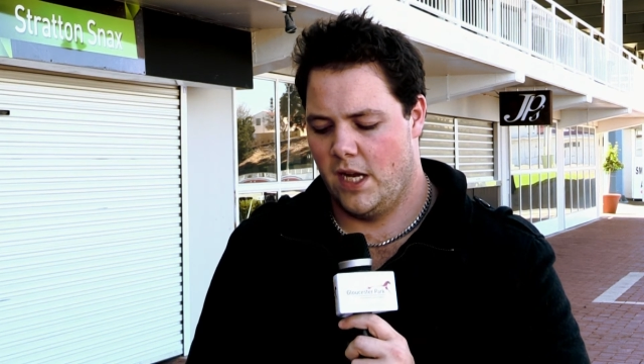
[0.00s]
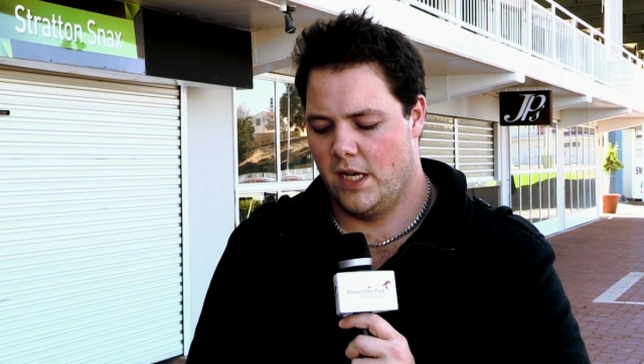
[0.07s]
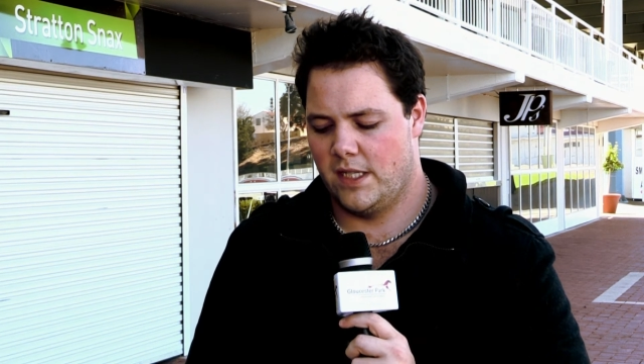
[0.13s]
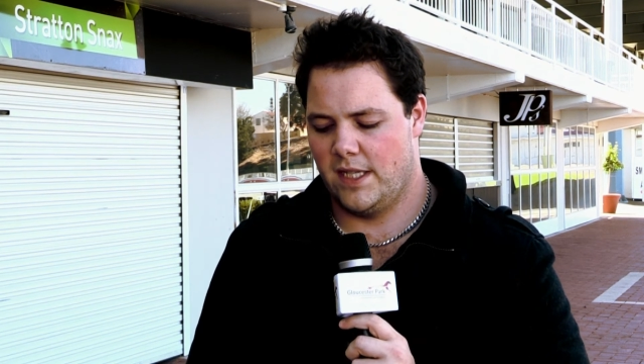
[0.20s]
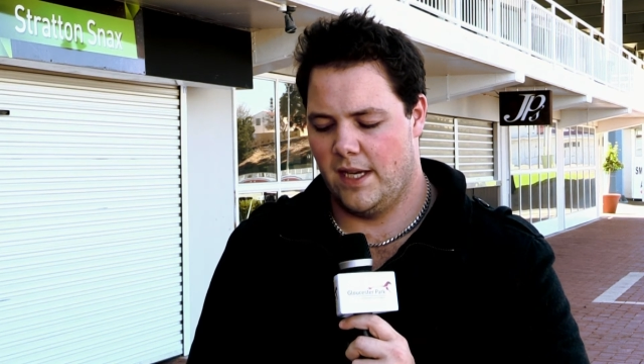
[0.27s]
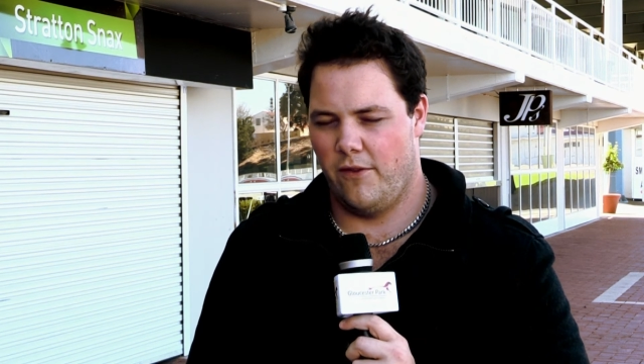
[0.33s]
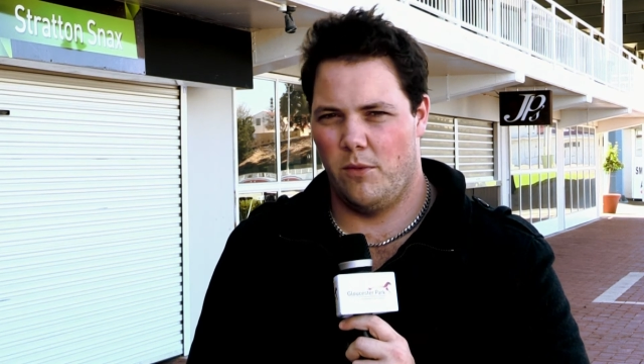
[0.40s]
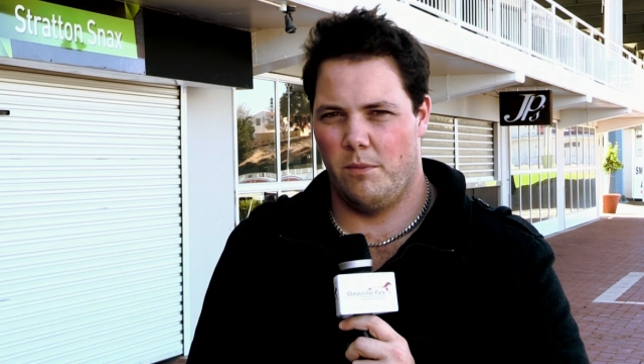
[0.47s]

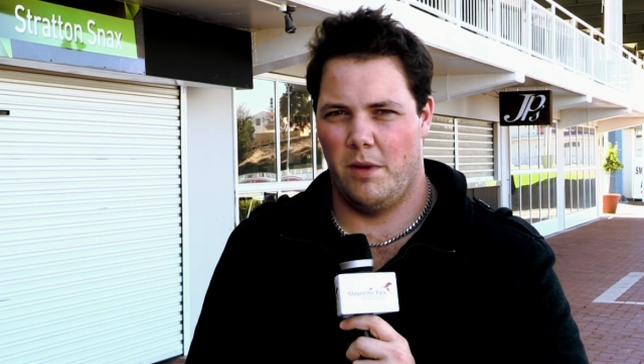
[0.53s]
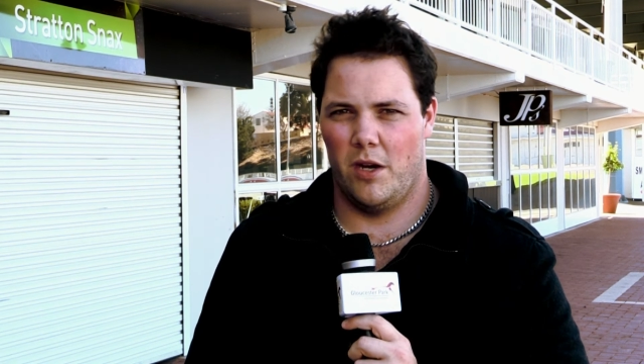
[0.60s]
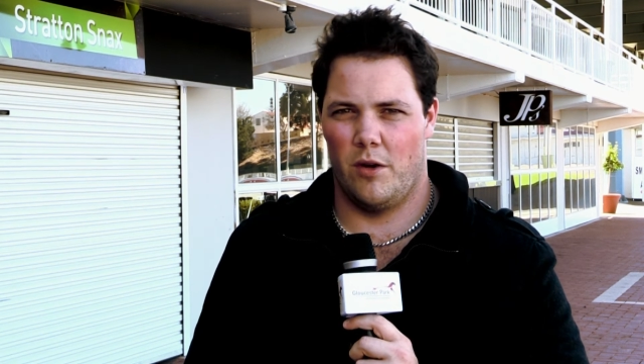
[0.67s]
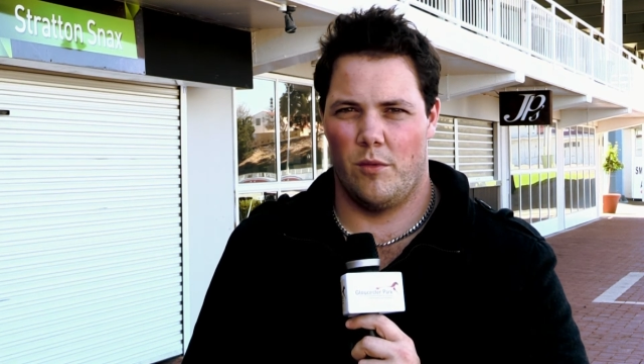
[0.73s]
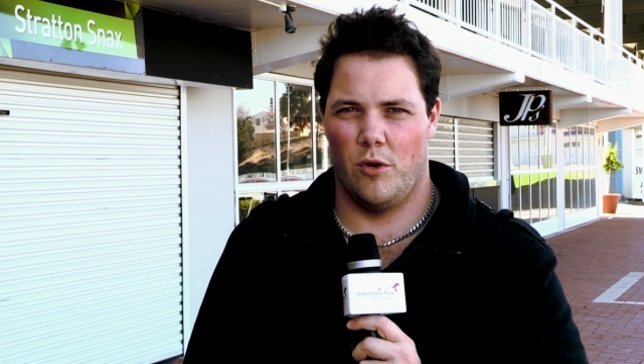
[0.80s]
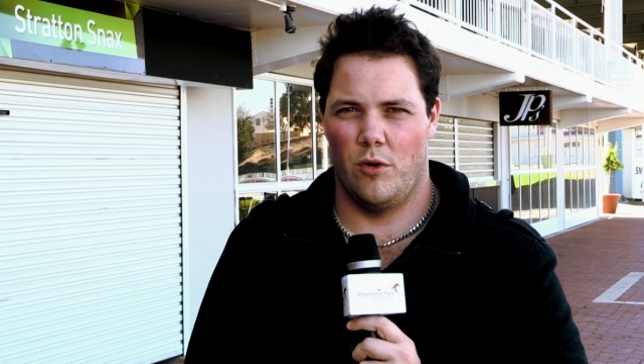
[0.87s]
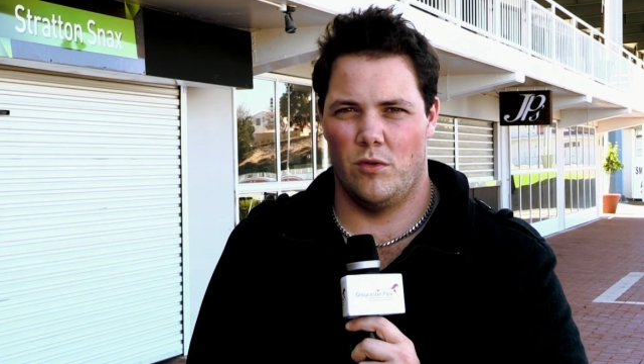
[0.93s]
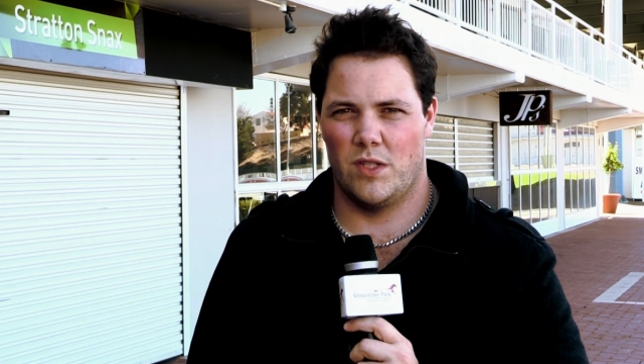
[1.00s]
7, Better
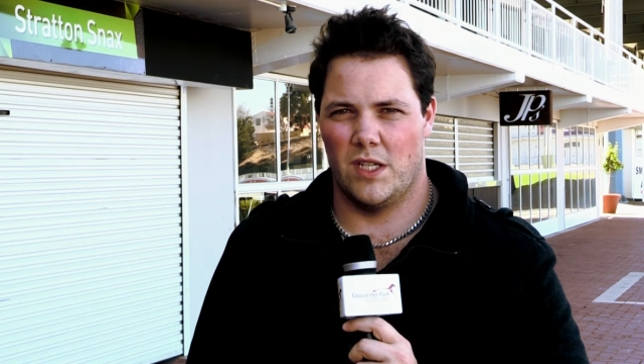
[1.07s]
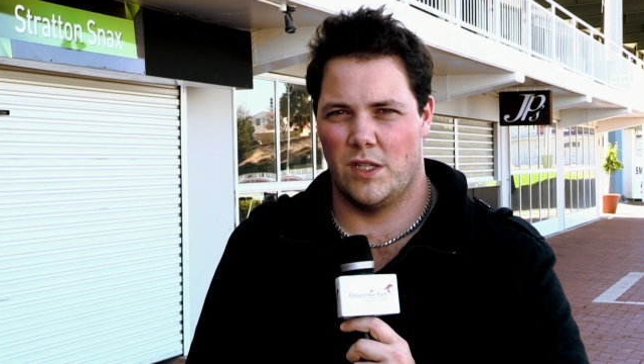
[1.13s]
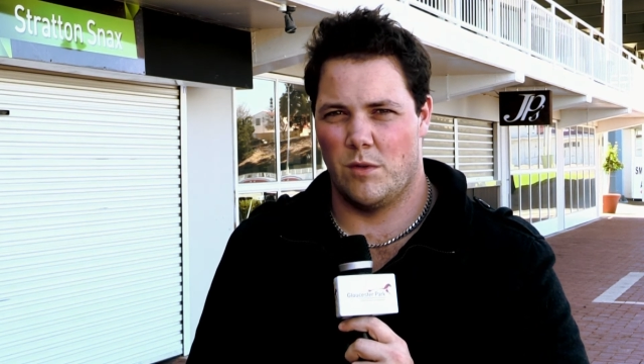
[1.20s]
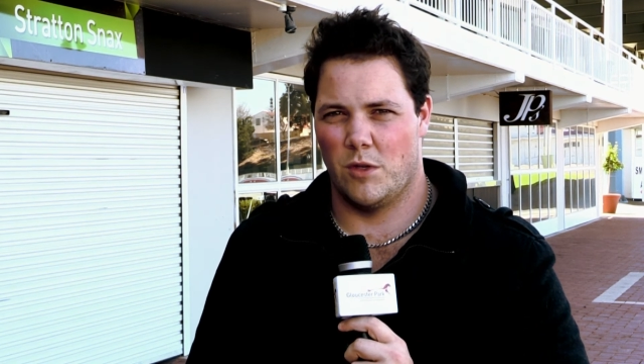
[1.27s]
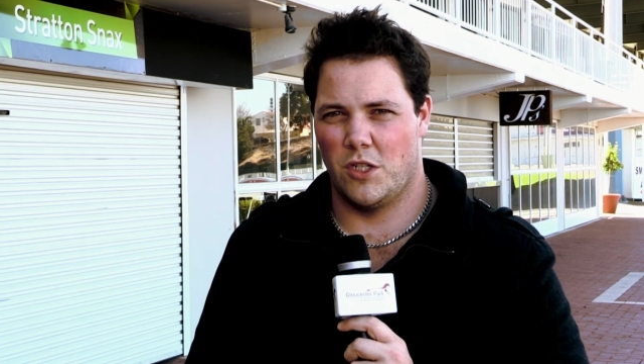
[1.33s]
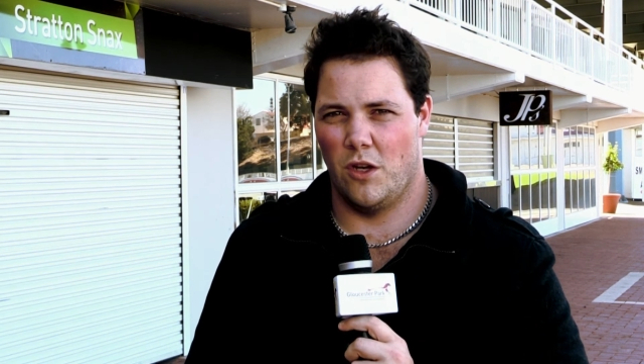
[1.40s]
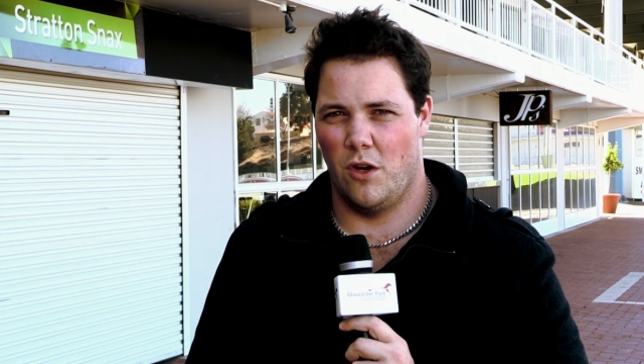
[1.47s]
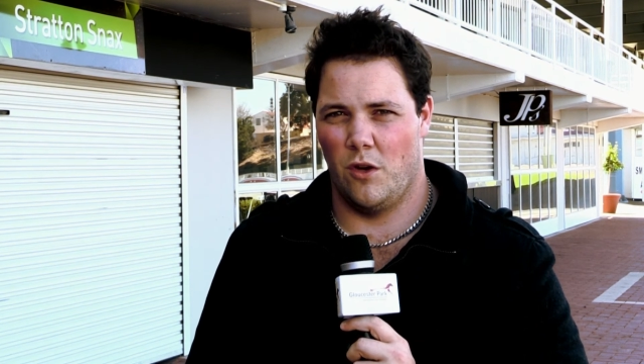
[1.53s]
Rules, has
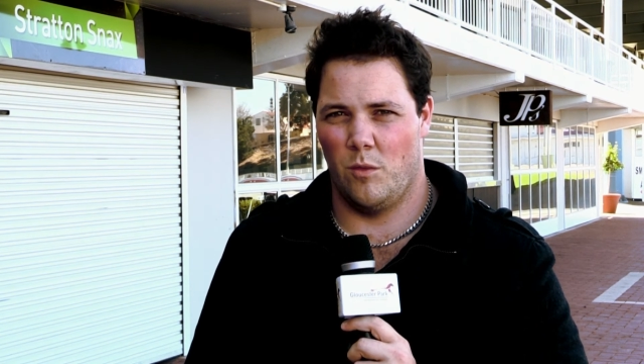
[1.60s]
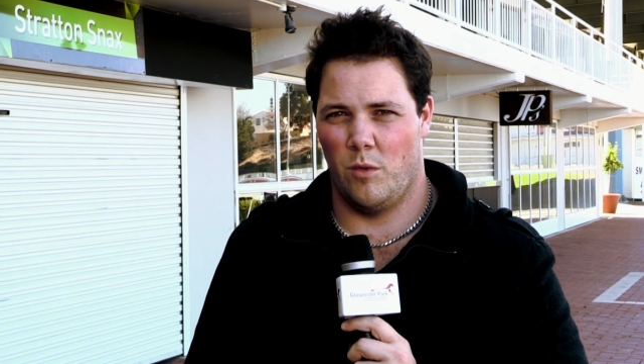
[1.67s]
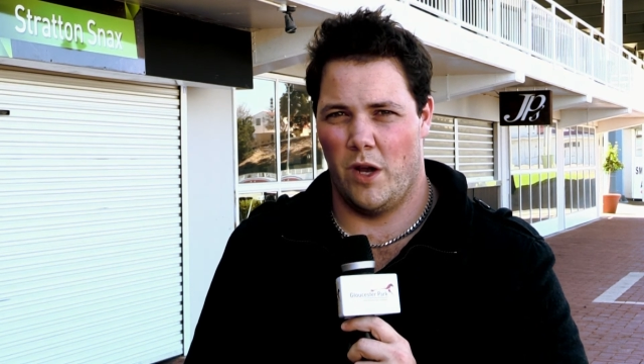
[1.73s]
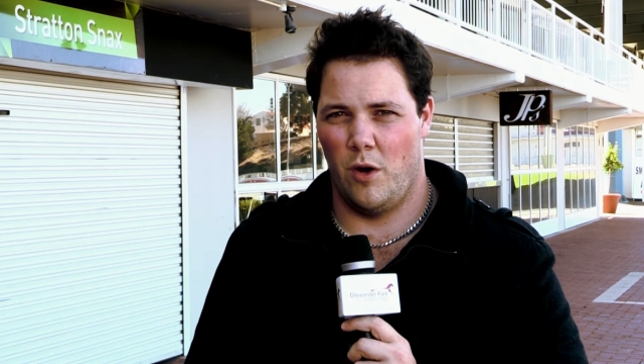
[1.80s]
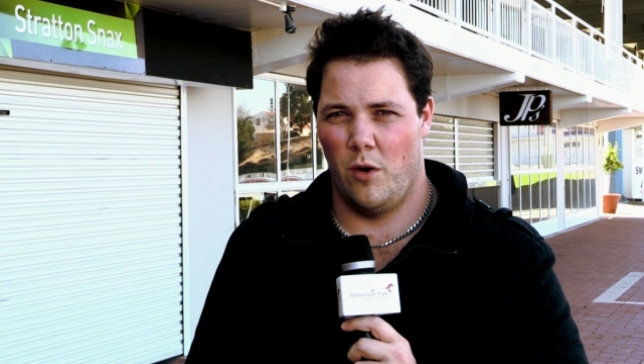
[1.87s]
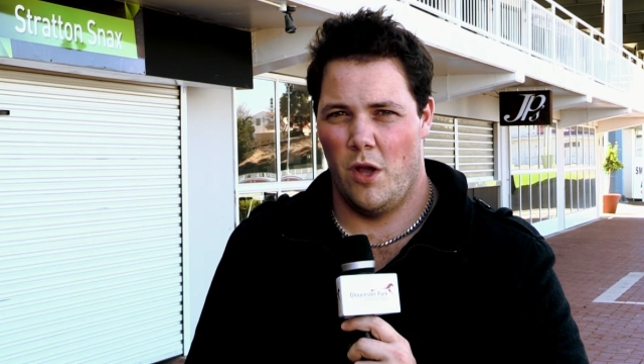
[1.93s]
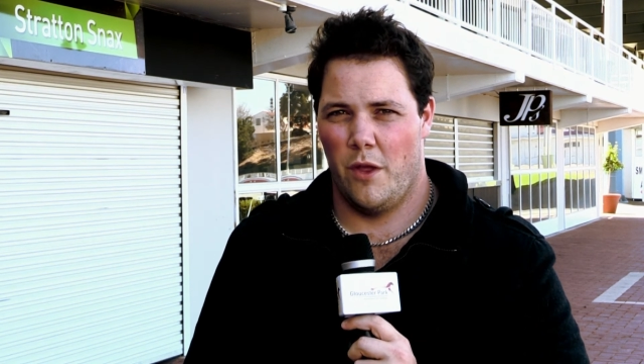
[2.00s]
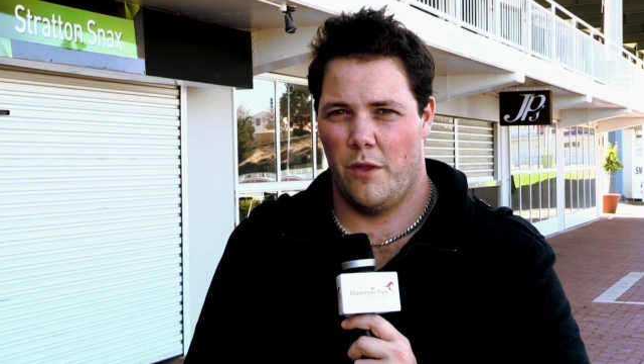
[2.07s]
returned
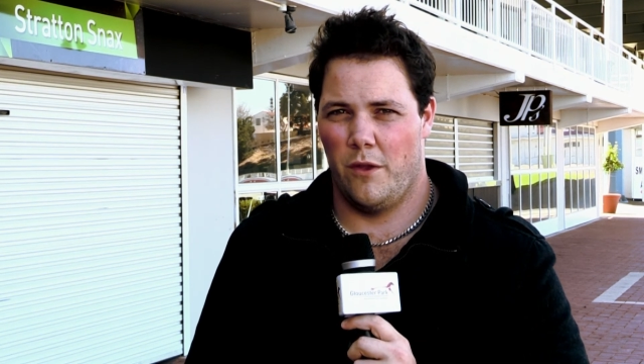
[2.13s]
well.